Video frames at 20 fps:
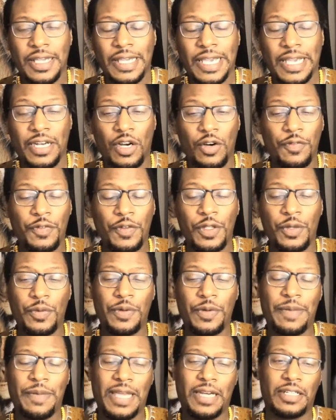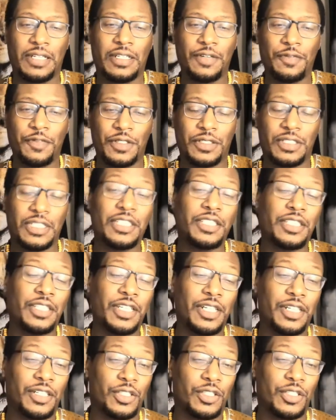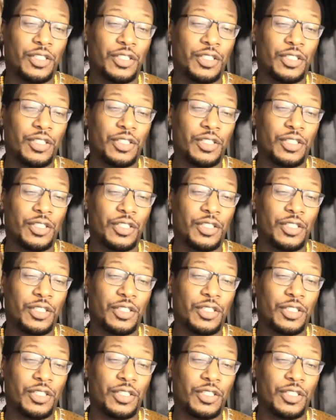And hopefully we made a difference this year, 2020,